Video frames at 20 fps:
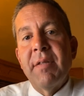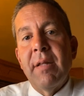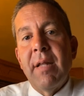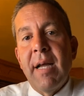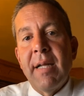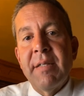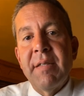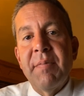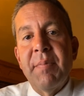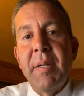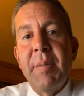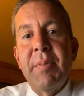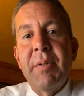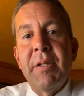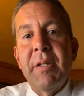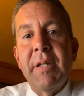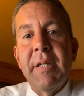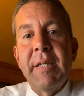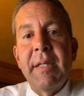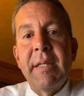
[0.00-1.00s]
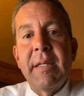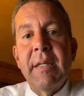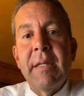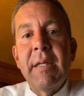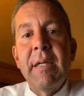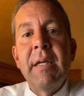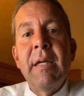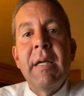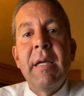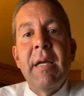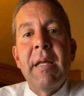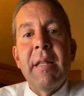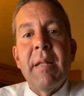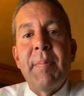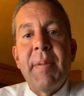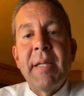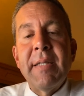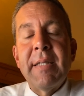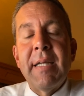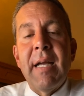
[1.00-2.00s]
Lots of people in the
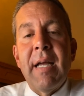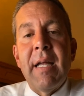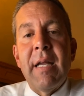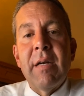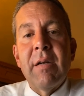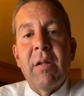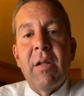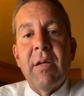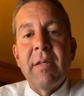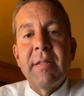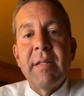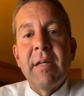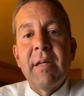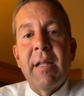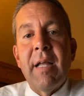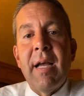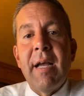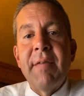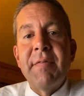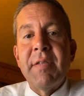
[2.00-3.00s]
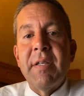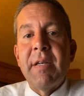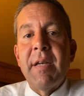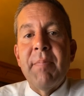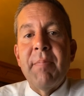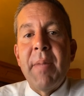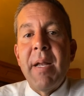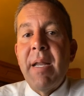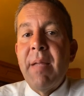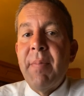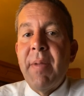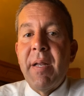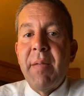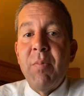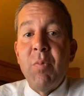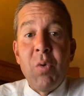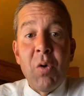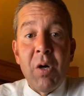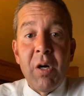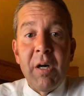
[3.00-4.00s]
Pentagon lost their lives, and many, many
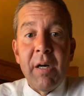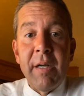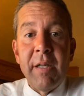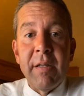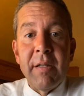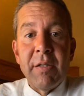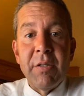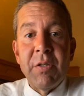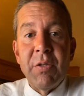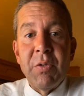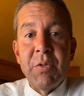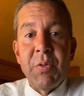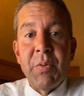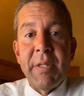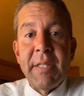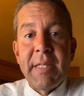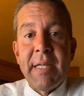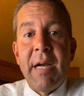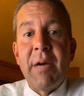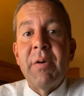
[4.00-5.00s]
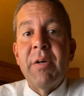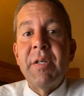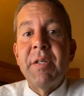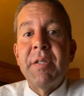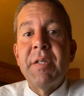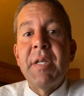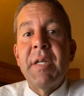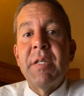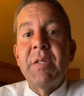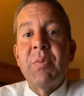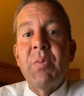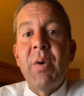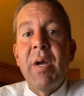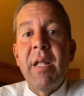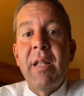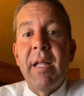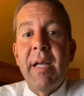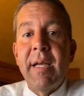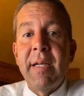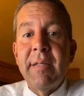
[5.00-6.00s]
more in the two Twin Towers, as
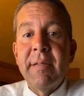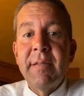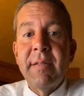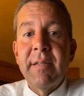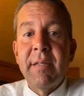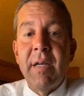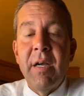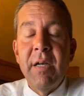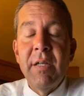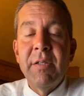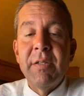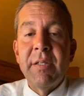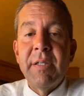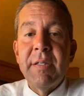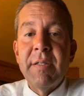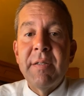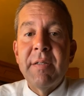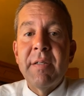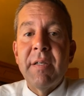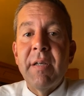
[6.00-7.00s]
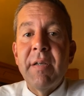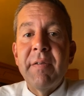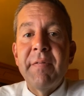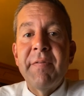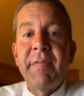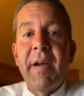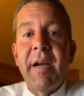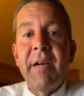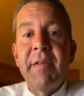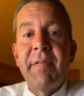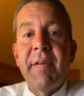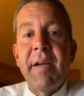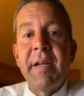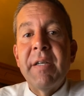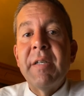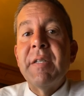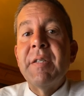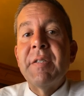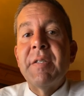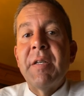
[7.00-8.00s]
well as hundreds of
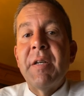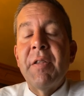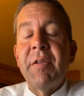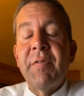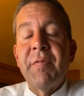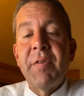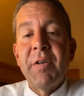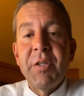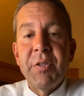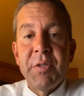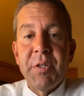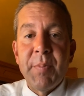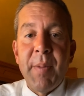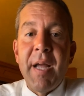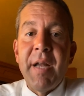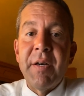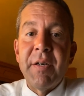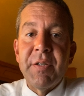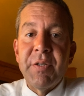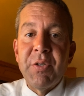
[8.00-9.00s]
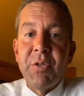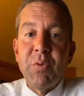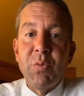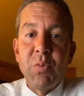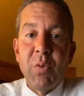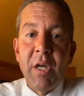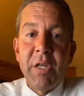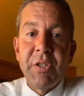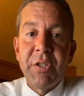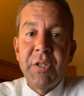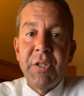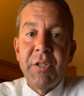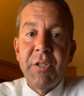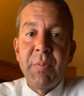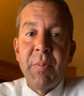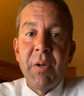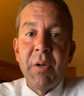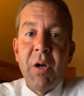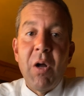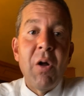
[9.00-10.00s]
firefighters and other first responders who rushed
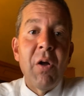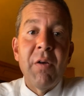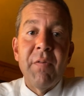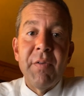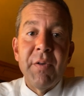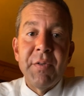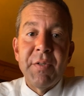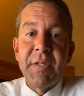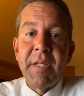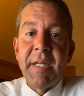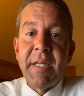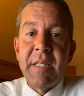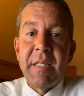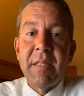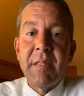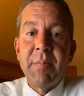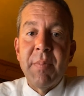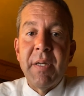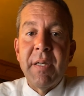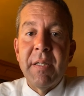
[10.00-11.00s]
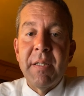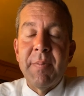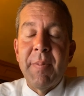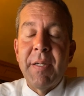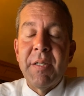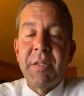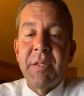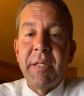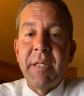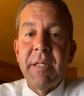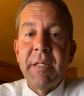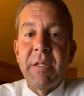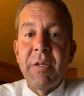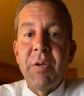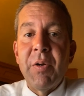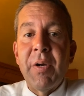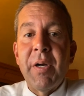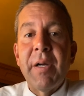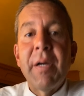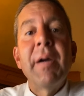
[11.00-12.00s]
to all of those scenes, but especially in New
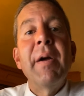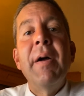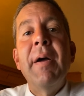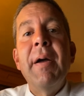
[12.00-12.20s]
York,